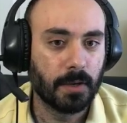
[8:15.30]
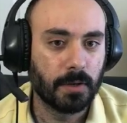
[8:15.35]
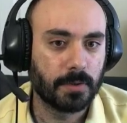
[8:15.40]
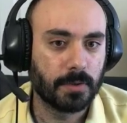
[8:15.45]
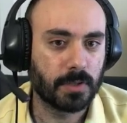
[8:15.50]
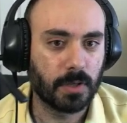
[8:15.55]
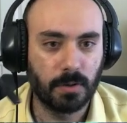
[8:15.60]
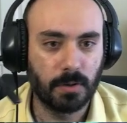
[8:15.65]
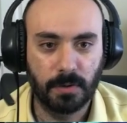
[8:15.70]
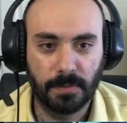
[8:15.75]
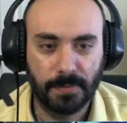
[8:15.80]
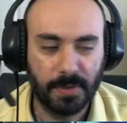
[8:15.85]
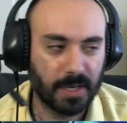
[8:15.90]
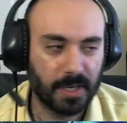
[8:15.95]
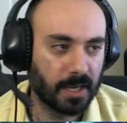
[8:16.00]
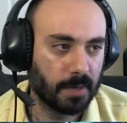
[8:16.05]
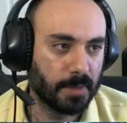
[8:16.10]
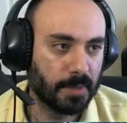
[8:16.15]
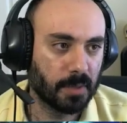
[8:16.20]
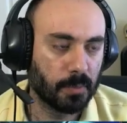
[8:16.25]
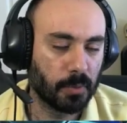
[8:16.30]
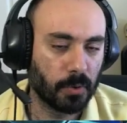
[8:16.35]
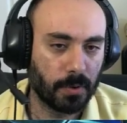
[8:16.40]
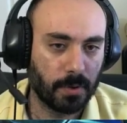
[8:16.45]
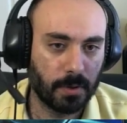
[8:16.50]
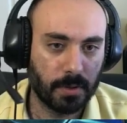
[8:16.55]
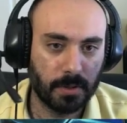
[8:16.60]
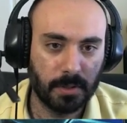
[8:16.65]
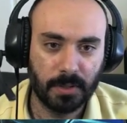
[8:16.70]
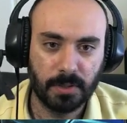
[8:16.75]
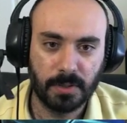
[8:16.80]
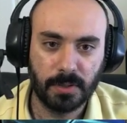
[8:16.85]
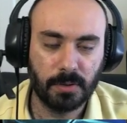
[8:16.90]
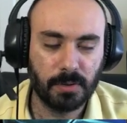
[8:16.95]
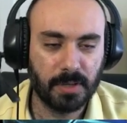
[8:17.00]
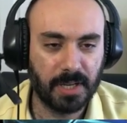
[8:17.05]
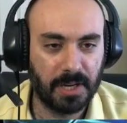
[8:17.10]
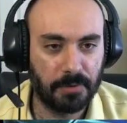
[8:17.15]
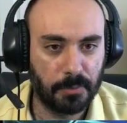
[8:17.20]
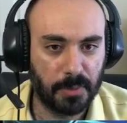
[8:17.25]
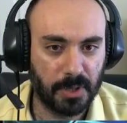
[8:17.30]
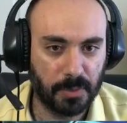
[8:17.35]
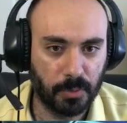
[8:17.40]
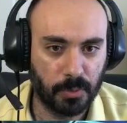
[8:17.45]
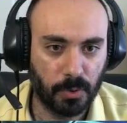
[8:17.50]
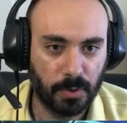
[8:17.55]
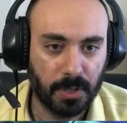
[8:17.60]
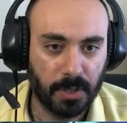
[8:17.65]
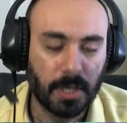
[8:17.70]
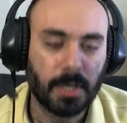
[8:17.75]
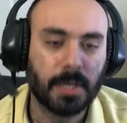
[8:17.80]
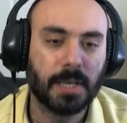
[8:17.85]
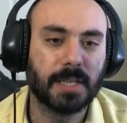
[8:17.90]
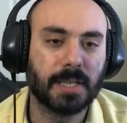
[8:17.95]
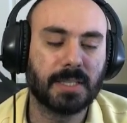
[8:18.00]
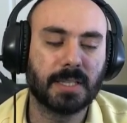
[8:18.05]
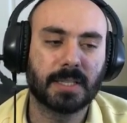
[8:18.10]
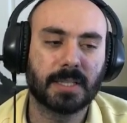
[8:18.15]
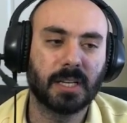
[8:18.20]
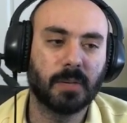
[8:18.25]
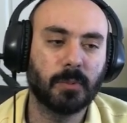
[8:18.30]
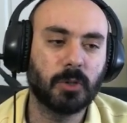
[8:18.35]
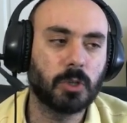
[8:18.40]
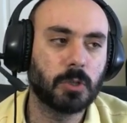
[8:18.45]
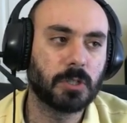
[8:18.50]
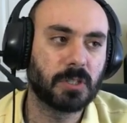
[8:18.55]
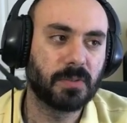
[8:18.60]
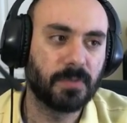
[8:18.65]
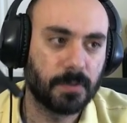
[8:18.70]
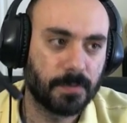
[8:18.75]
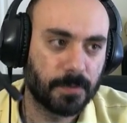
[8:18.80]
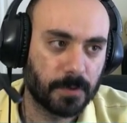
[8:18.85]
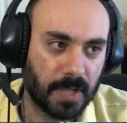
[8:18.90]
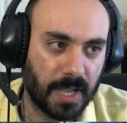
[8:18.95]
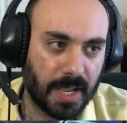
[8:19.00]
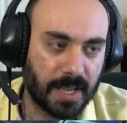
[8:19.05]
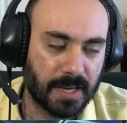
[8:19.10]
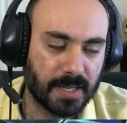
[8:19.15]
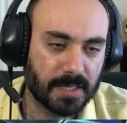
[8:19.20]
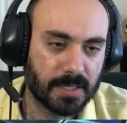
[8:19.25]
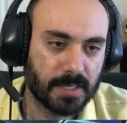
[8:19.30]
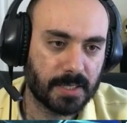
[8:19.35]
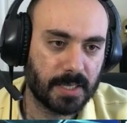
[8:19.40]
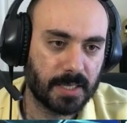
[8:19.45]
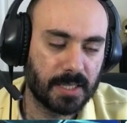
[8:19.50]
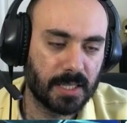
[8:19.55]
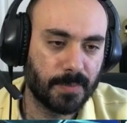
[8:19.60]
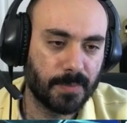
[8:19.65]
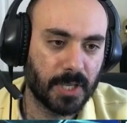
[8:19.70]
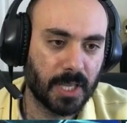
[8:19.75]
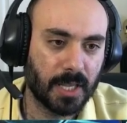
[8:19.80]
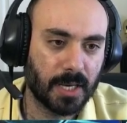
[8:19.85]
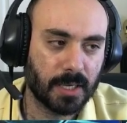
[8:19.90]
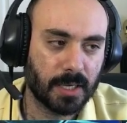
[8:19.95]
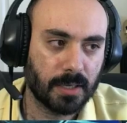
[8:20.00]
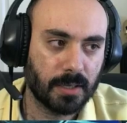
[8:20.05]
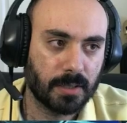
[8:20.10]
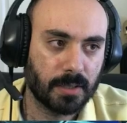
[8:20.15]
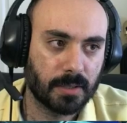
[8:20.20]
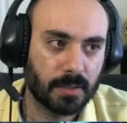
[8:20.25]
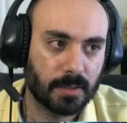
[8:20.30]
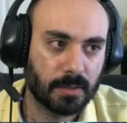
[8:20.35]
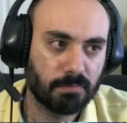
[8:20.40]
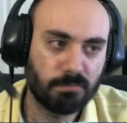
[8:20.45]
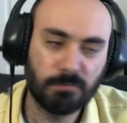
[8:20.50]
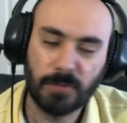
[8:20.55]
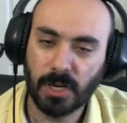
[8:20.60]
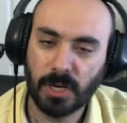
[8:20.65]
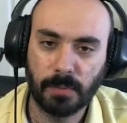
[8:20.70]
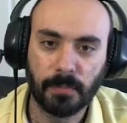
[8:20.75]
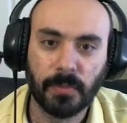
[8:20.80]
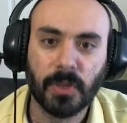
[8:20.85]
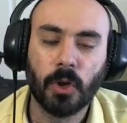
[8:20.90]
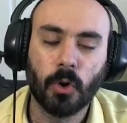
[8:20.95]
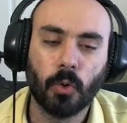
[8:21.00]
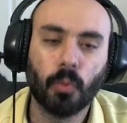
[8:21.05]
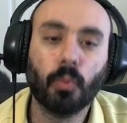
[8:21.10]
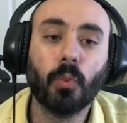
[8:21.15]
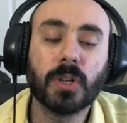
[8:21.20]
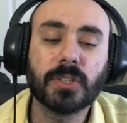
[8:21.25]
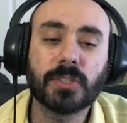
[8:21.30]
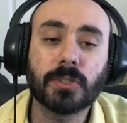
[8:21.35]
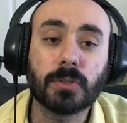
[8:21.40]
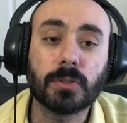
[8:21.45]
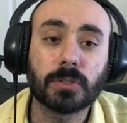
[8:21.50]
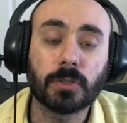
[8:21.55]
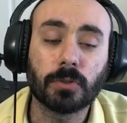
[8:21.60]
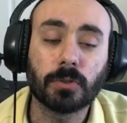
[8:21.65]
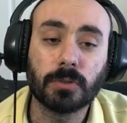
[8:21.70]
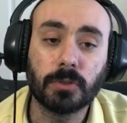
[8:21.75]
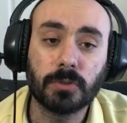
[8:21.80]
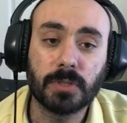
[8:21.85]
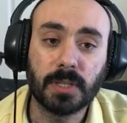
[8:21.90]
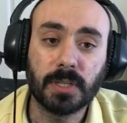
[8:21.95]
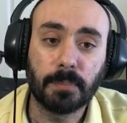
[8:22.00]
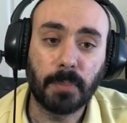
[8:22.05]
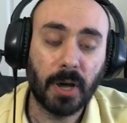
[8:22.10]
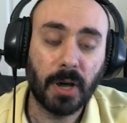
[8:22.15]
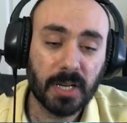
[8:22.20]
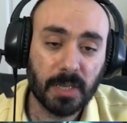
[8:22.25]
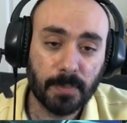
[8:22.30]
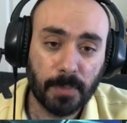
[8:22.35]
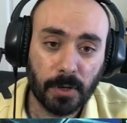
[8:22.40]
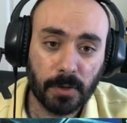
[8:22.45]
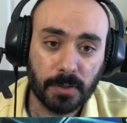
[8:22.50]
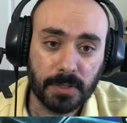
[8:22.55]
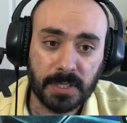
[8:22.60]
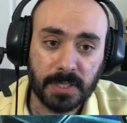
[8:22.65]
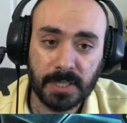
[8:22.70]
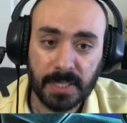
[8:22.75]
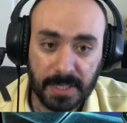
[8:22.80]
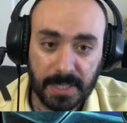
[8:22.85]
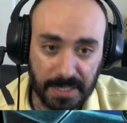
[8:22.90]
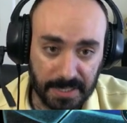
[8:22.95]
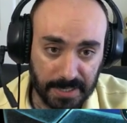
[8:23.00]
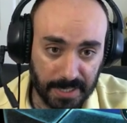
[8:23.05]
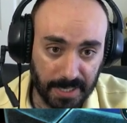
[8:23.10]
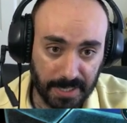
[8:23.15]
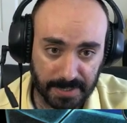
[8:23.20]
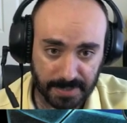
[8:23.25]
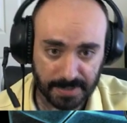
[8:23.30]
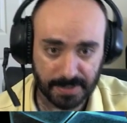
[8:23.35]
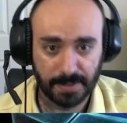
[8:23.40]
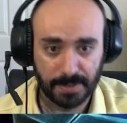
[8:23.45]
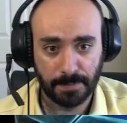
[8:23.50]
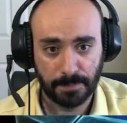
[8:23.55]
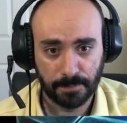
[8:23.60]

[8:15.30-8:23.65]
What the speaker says: So if they got a big board, you can have a big board. Is this going to be useful for Canis in the beginning? No. Once you start losing body parts, yes.